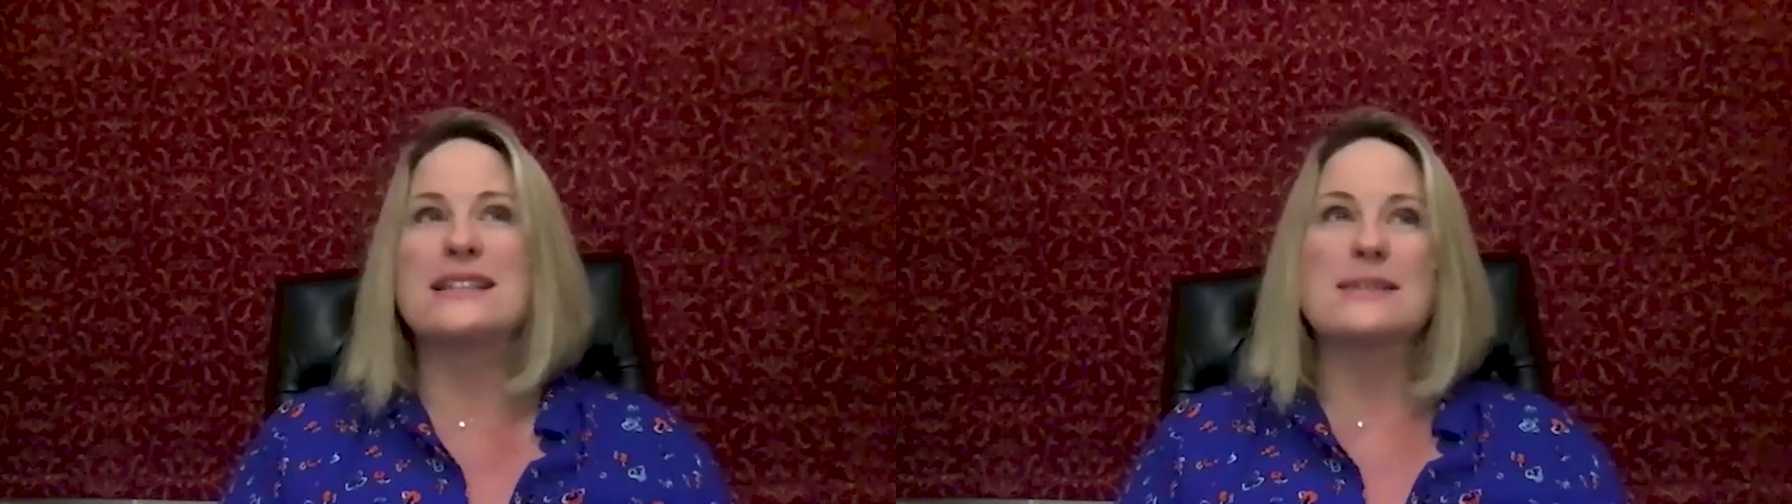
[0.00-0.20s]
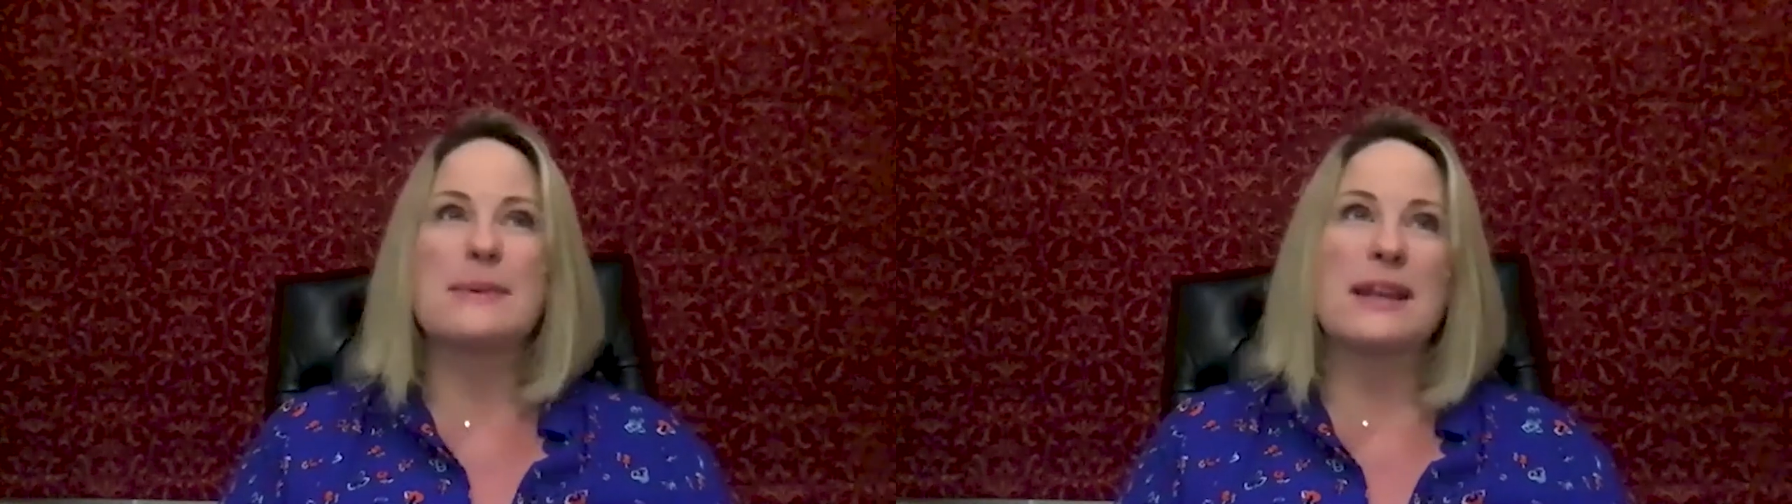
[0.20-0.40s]

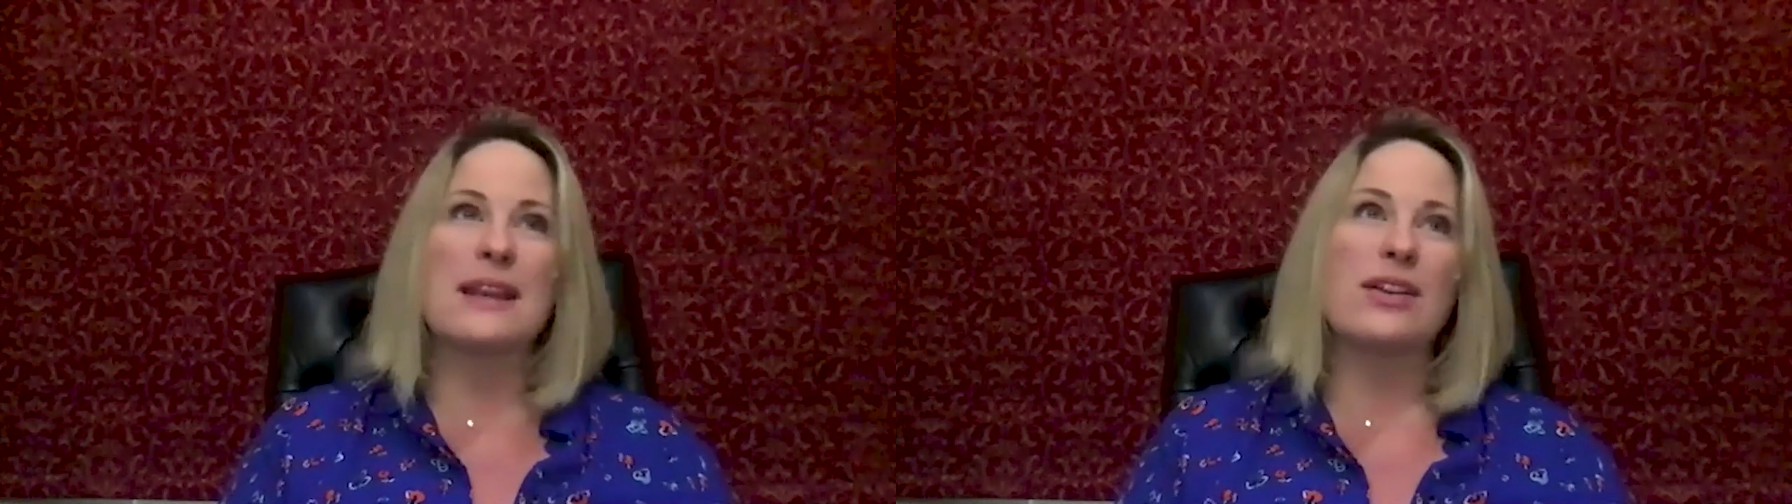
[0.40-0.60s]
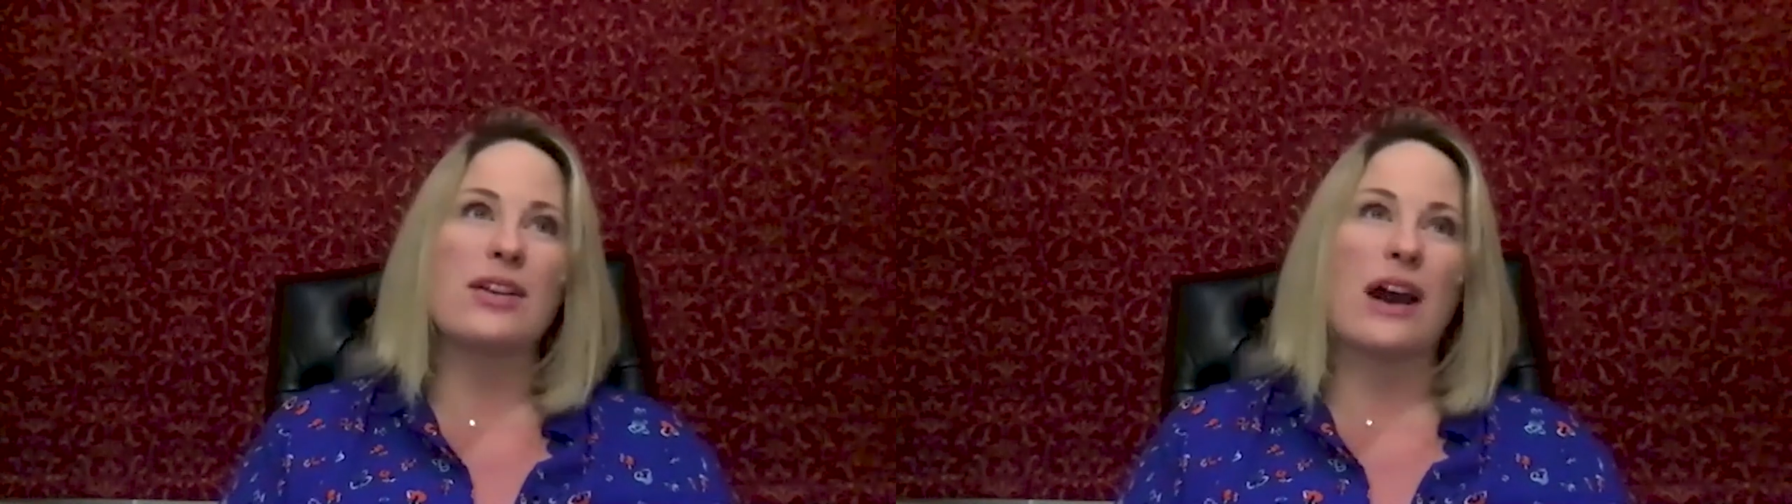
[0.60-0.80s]
It's been,
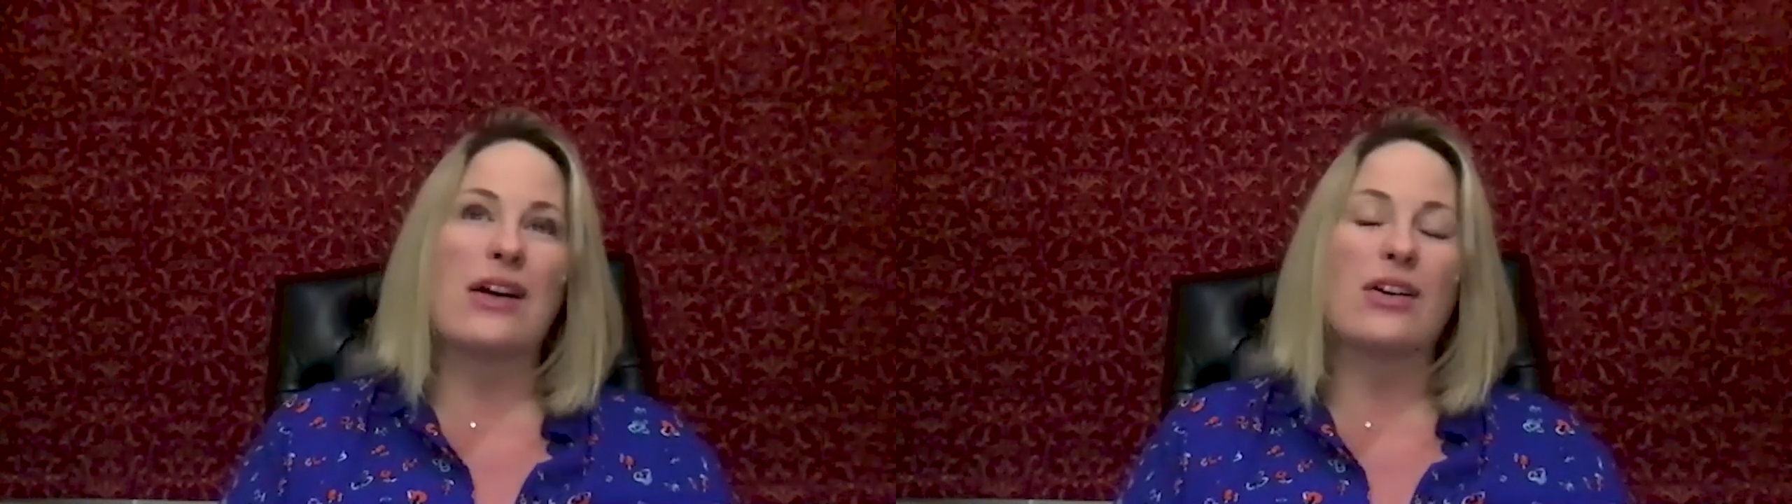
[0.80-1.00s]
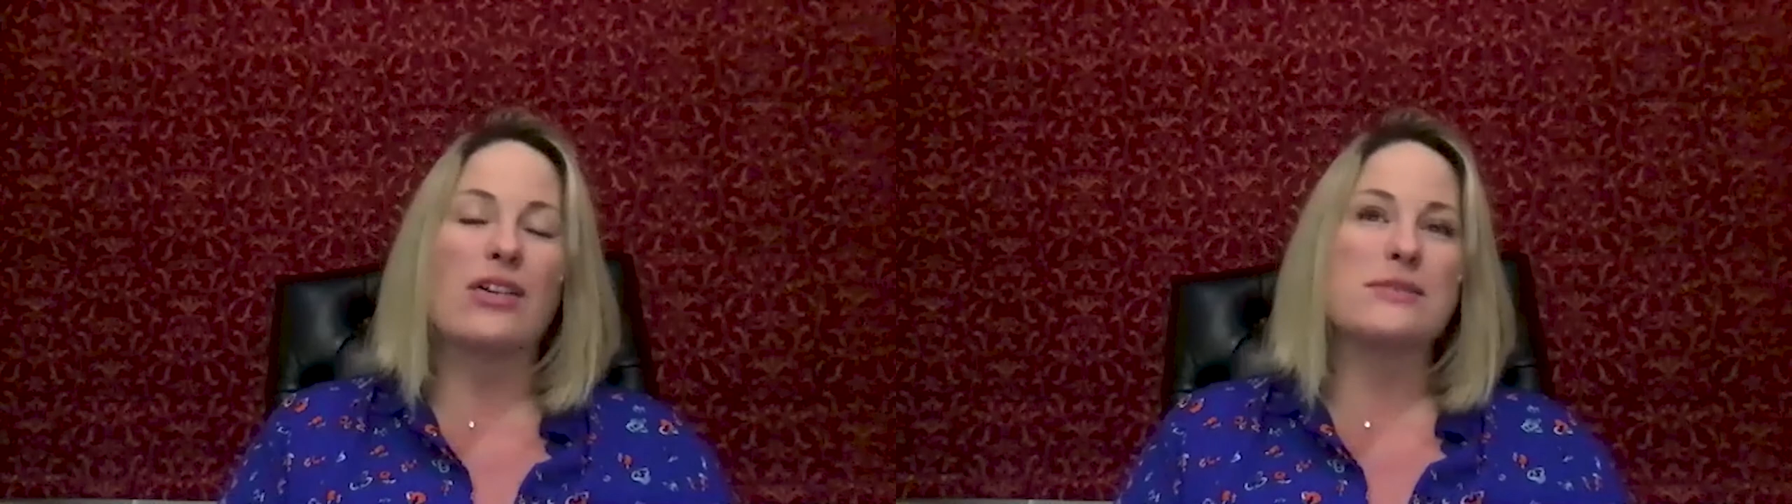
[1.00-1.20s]
you know,
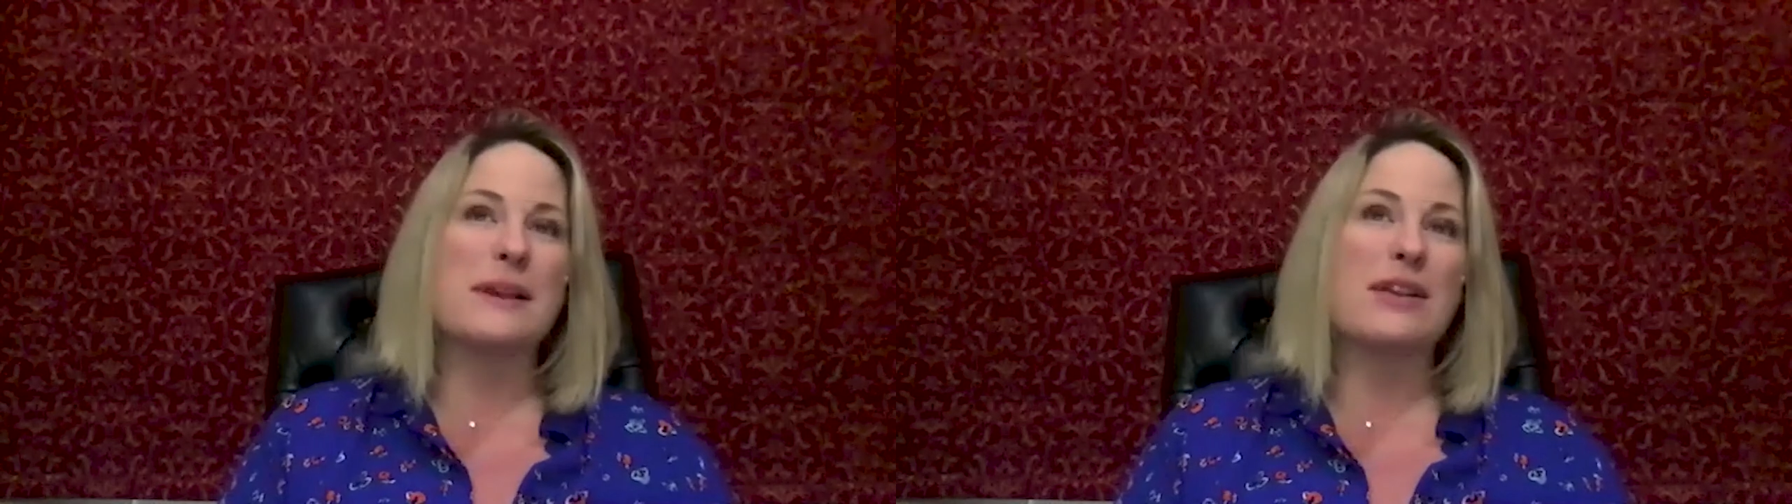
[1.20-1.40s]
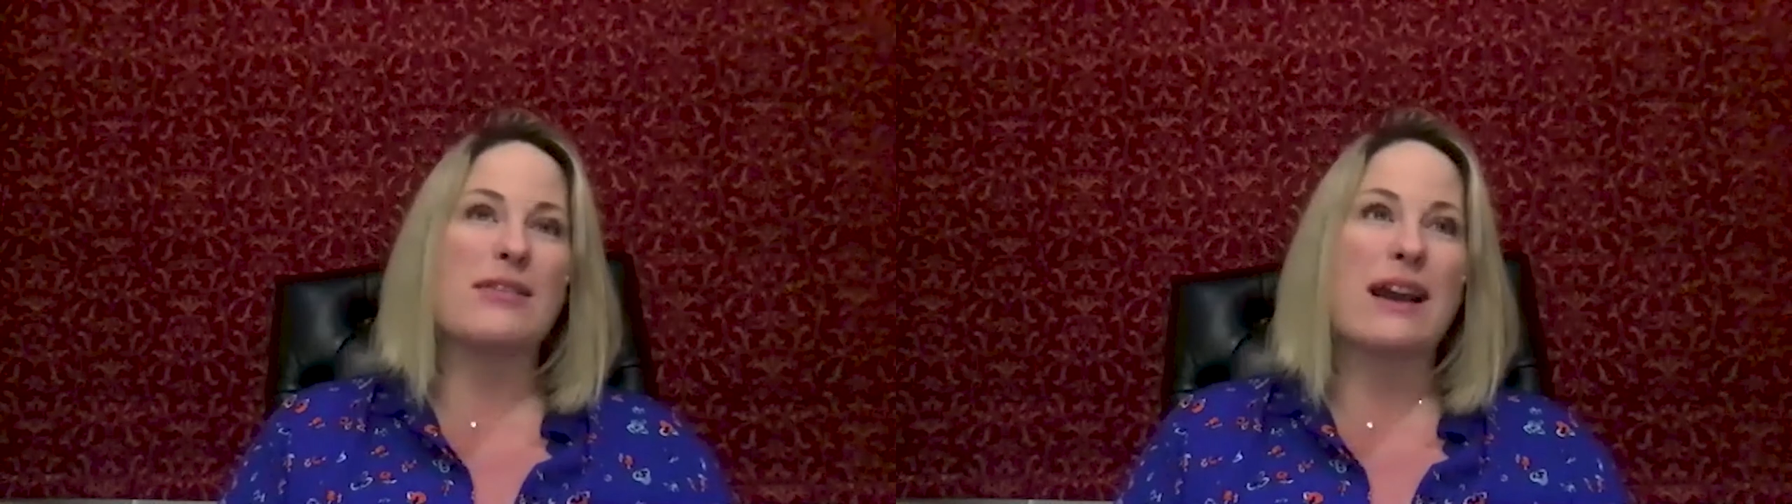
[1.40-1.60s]
alcohol's
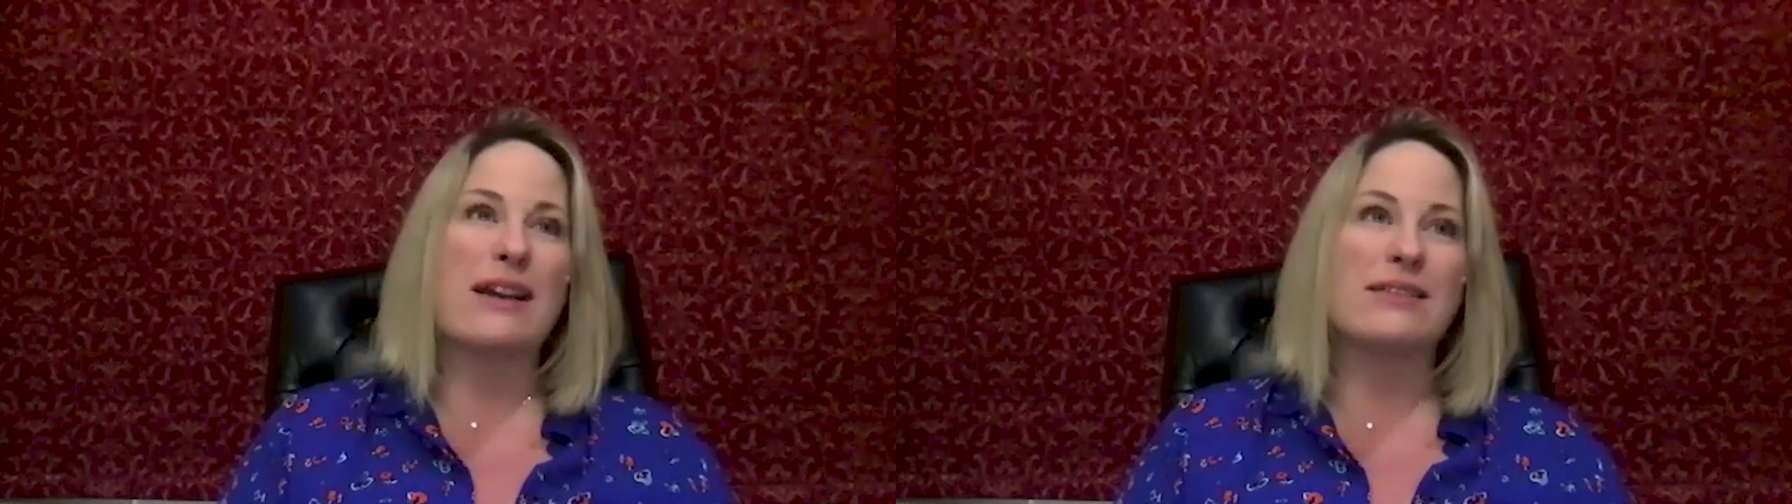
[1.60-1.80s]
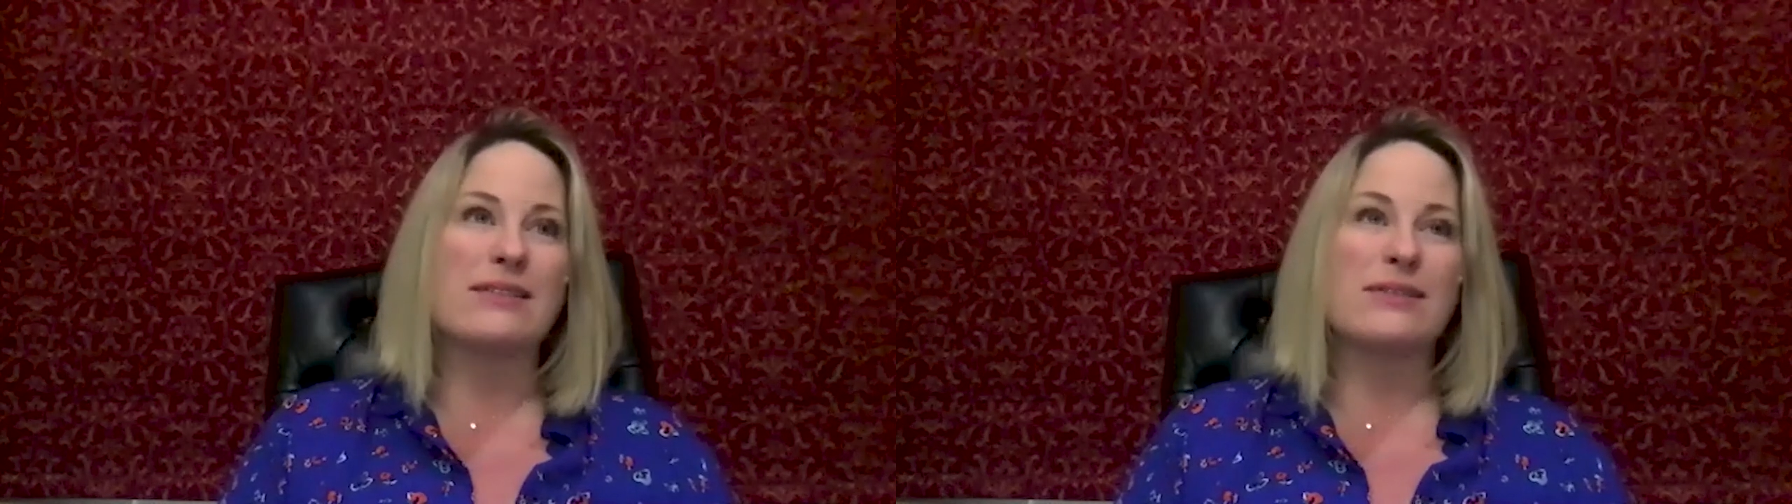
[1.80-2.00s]
been
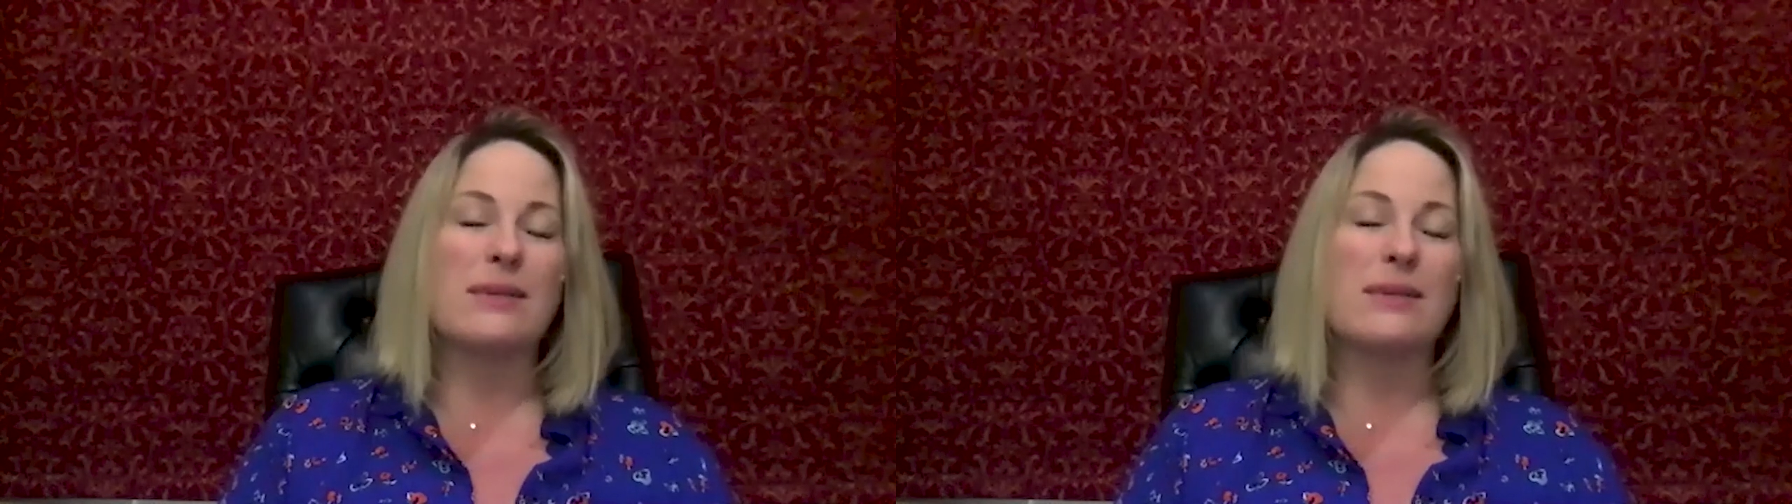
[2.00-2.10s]
around.